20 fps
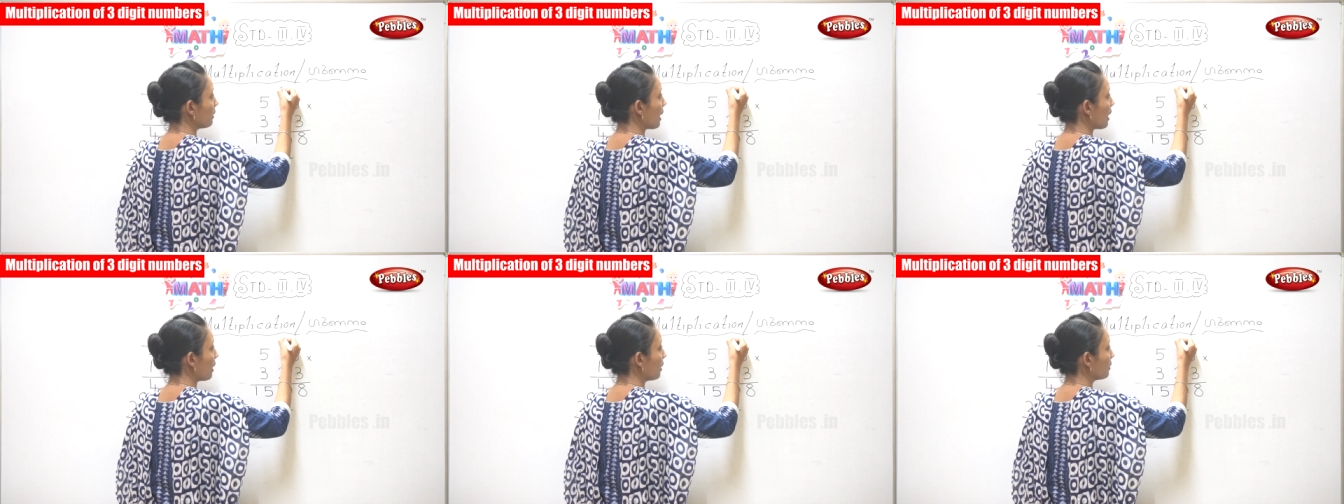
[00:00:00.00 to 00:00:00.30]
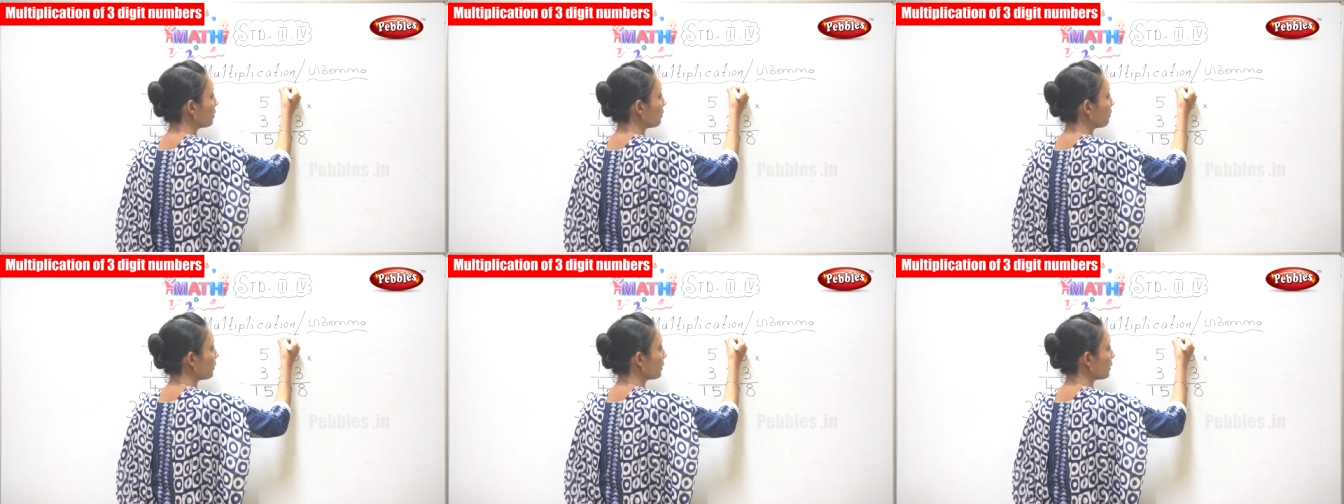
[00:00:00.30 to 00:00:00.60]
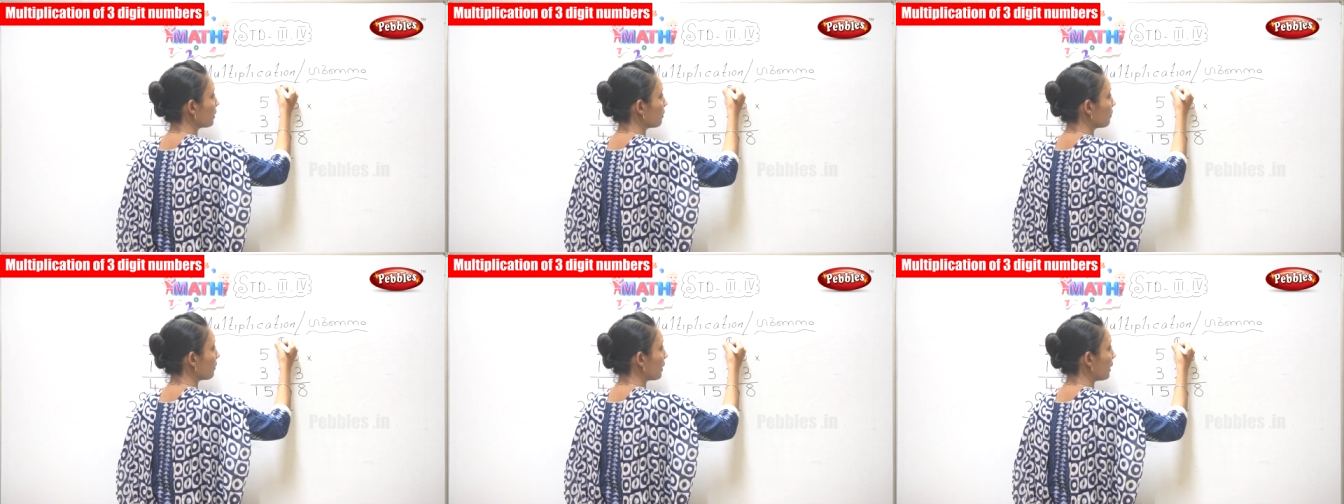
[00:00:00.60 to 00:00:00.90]

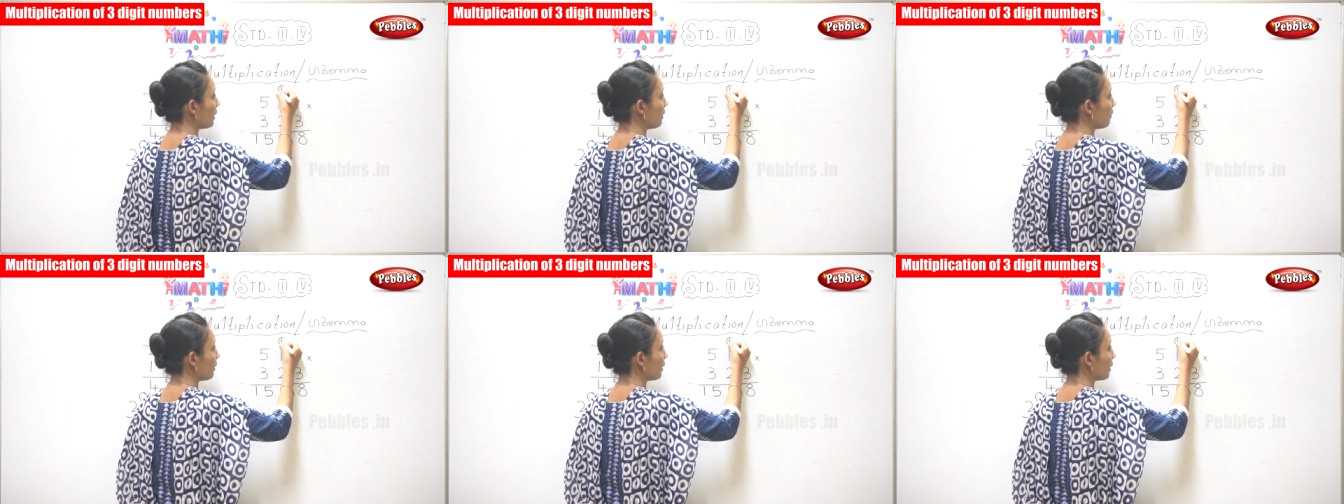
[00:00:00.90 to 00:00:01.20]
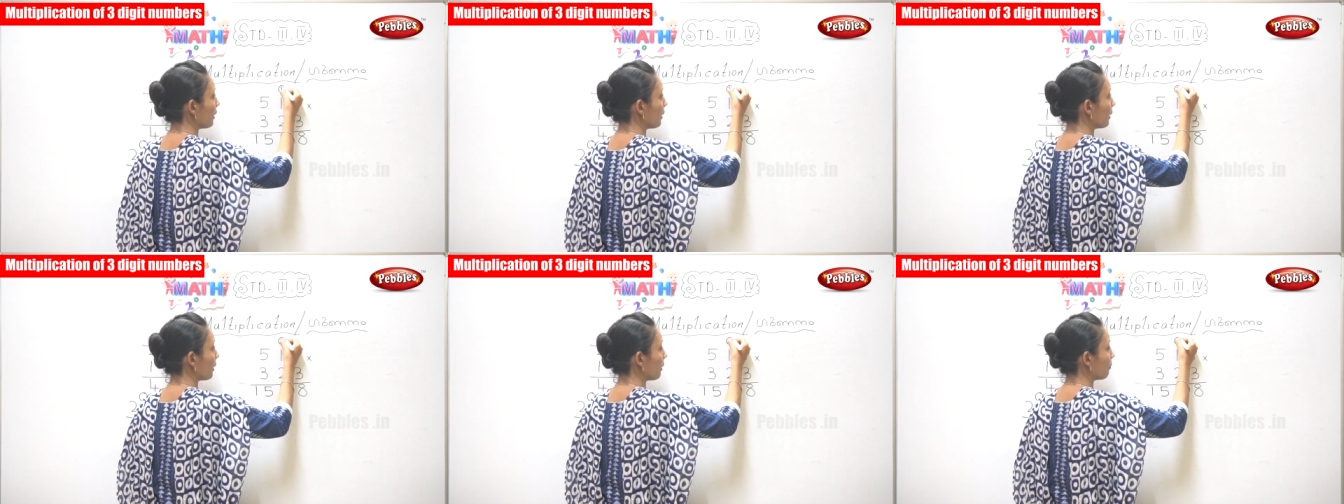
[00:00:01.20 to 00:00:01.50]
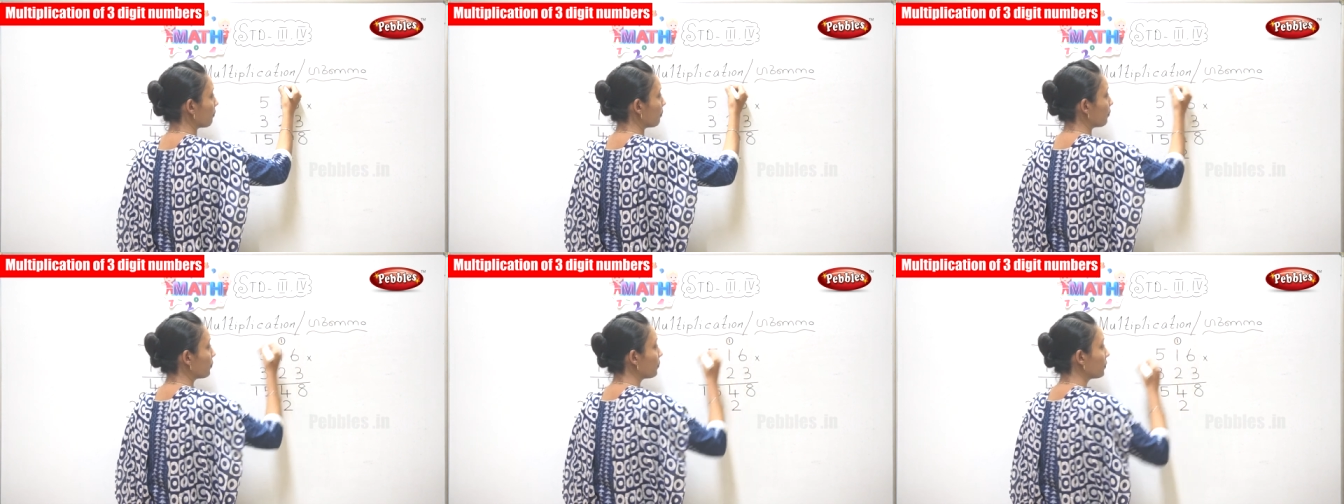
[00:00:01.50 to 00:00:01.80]
Arthavirtha 1 Nevada.
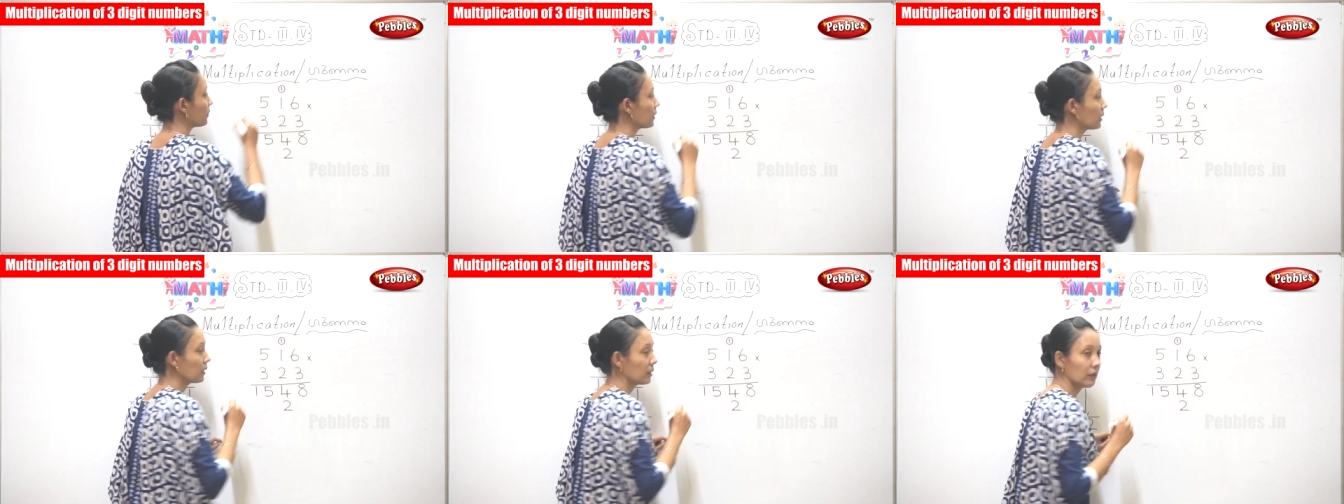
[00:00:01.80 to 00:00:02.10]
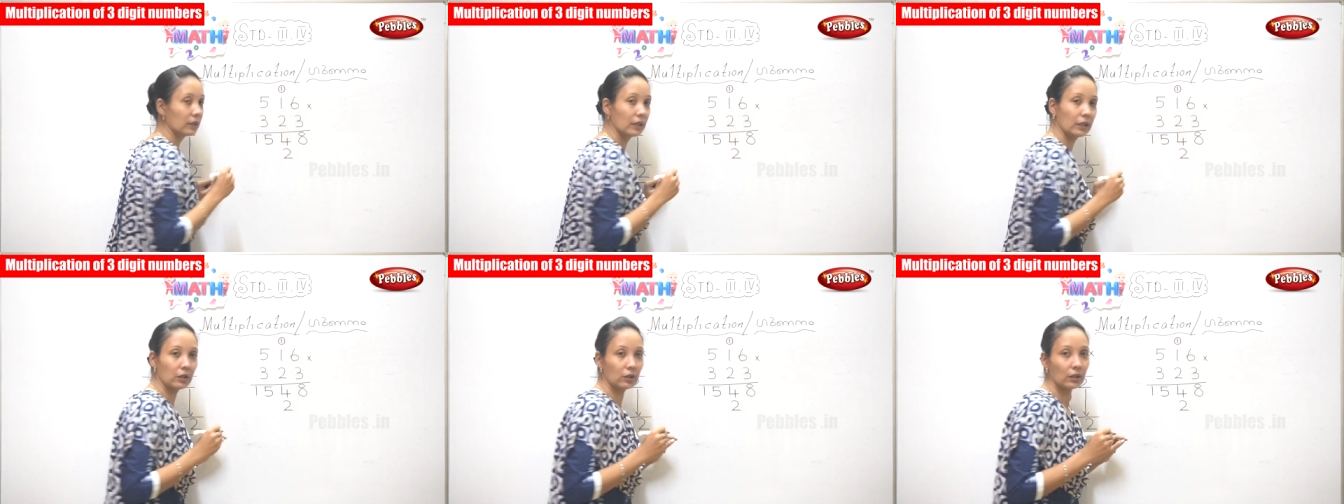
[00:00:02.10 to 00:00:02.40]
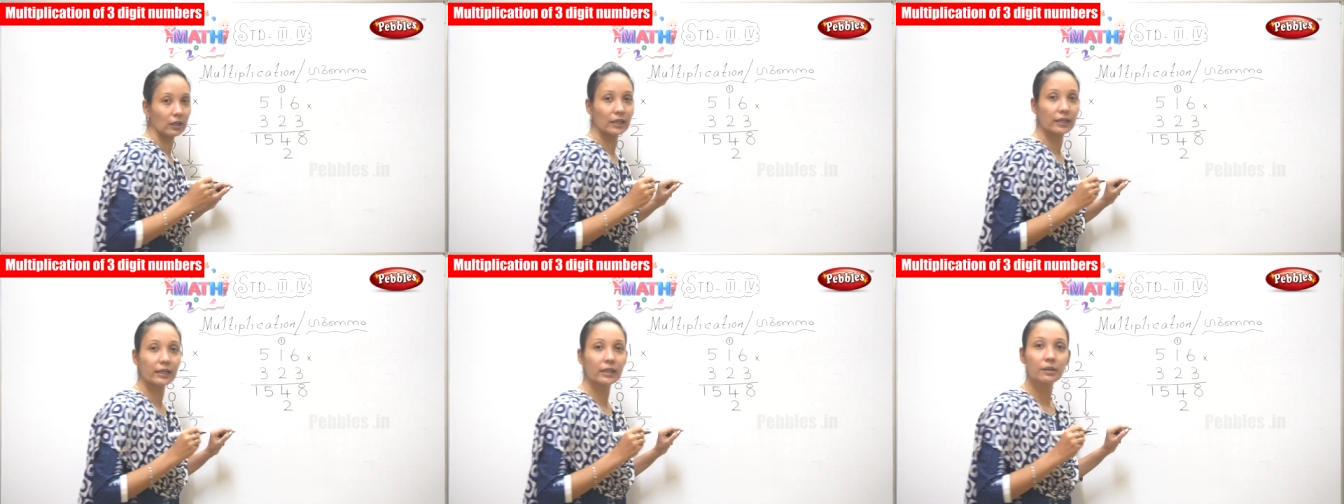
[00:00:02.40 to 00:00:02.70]
Get a
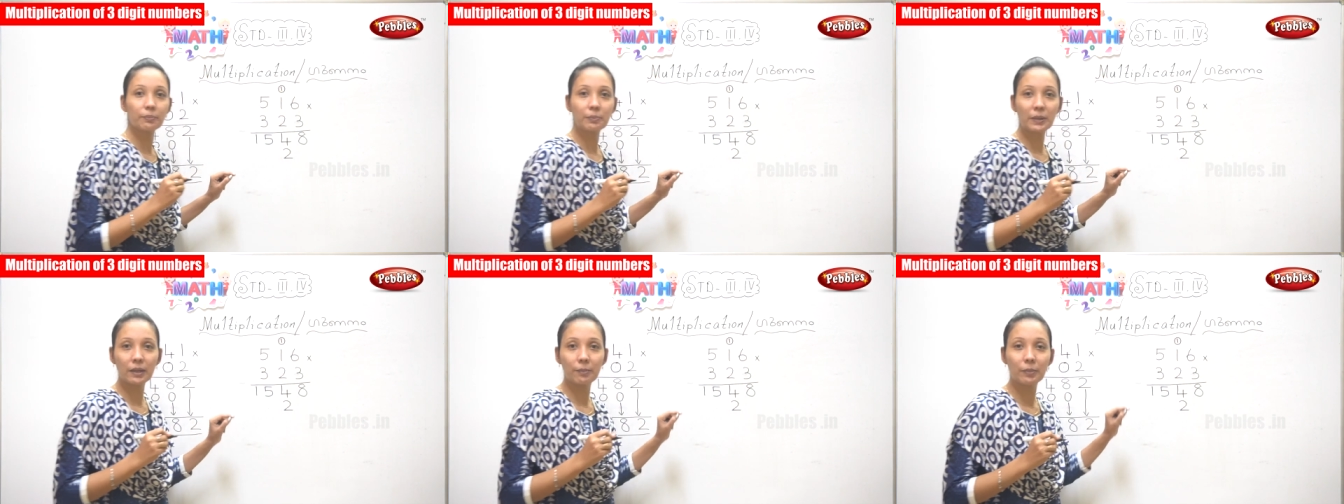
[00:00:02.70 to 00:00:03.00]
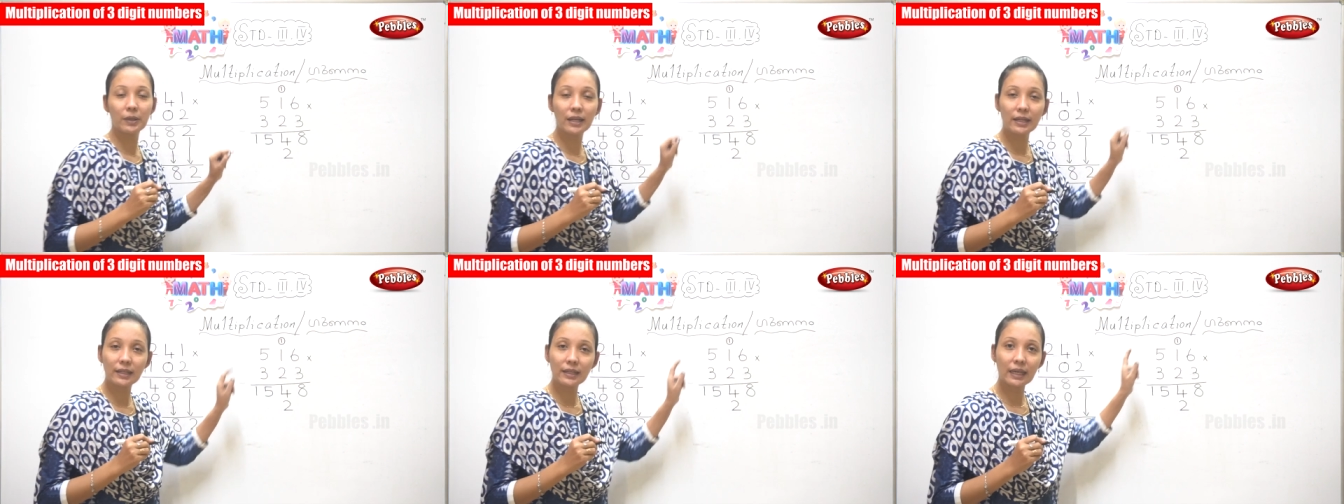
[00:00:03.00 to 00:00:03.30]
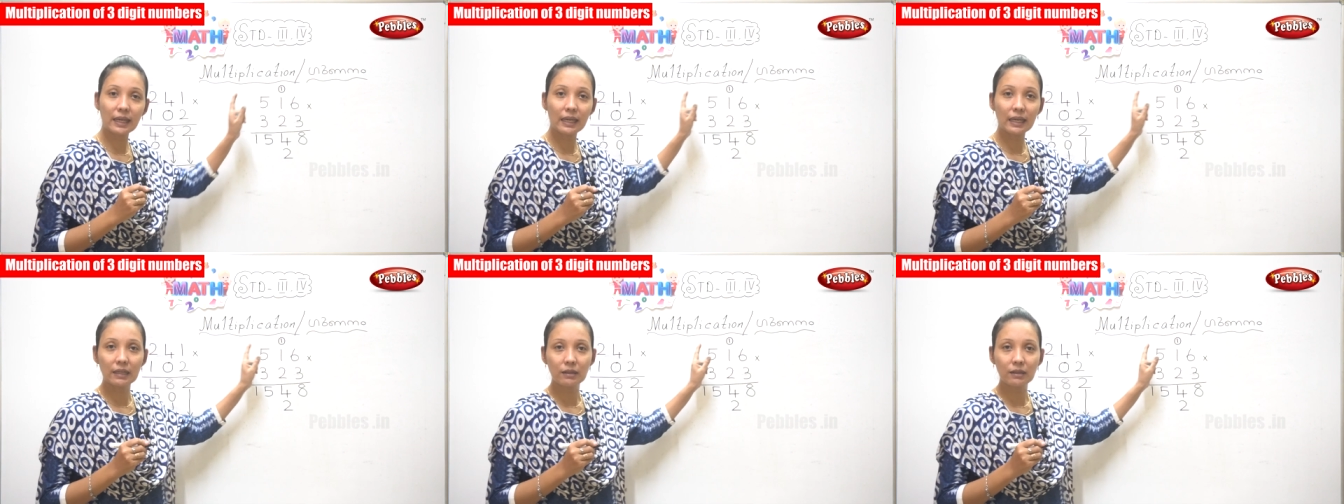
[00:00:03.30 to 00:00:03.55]
lingi pipilla K,